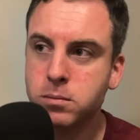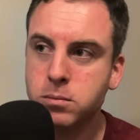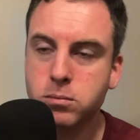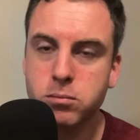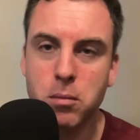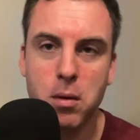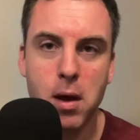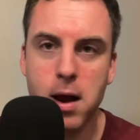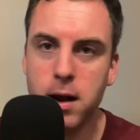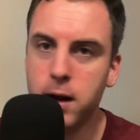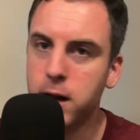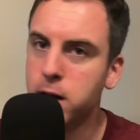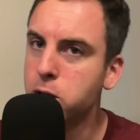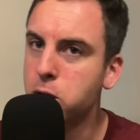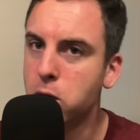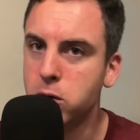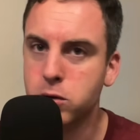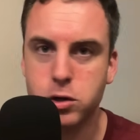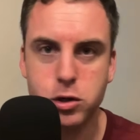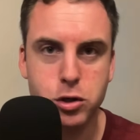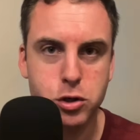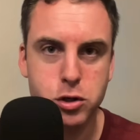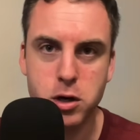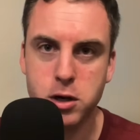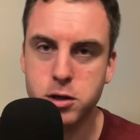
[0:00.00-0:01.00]
and it
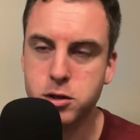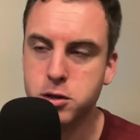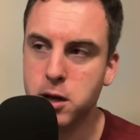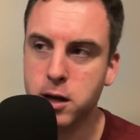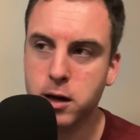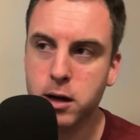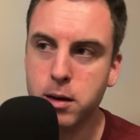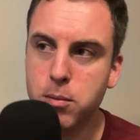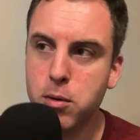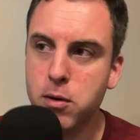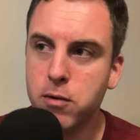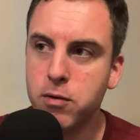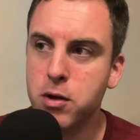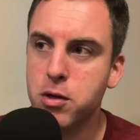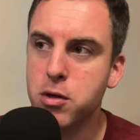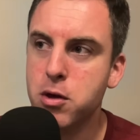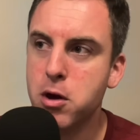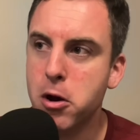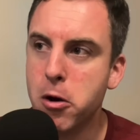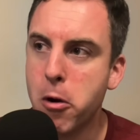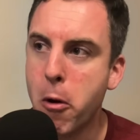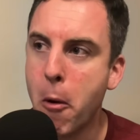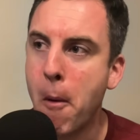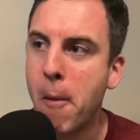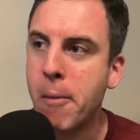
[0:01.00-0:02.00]
looked just like a movie
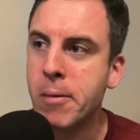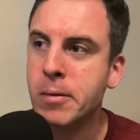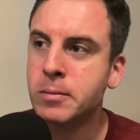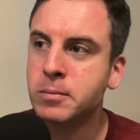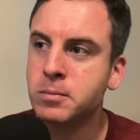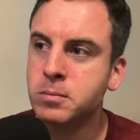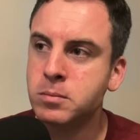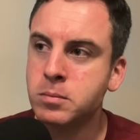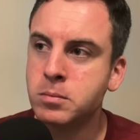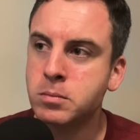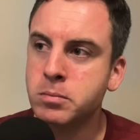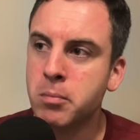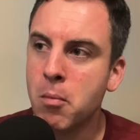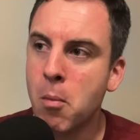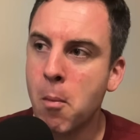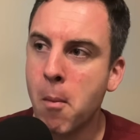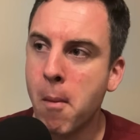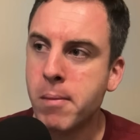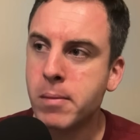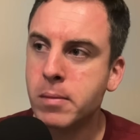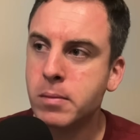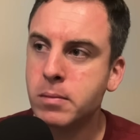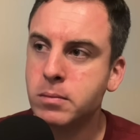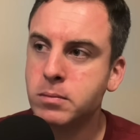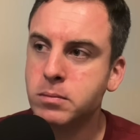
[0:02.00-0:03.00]
theater,
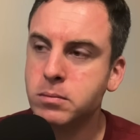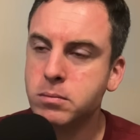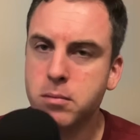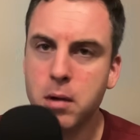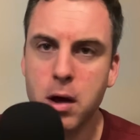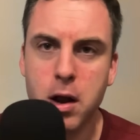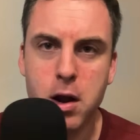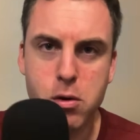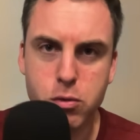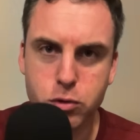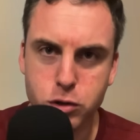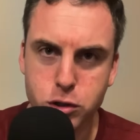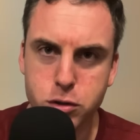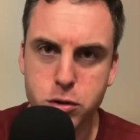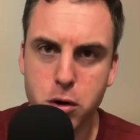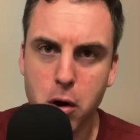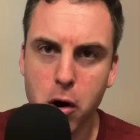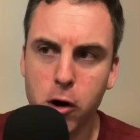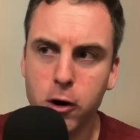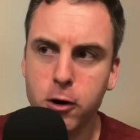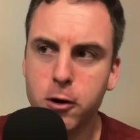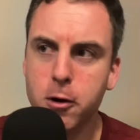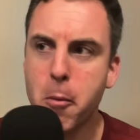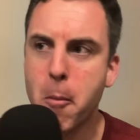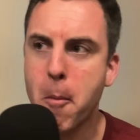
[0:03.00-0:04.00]
and it was dark,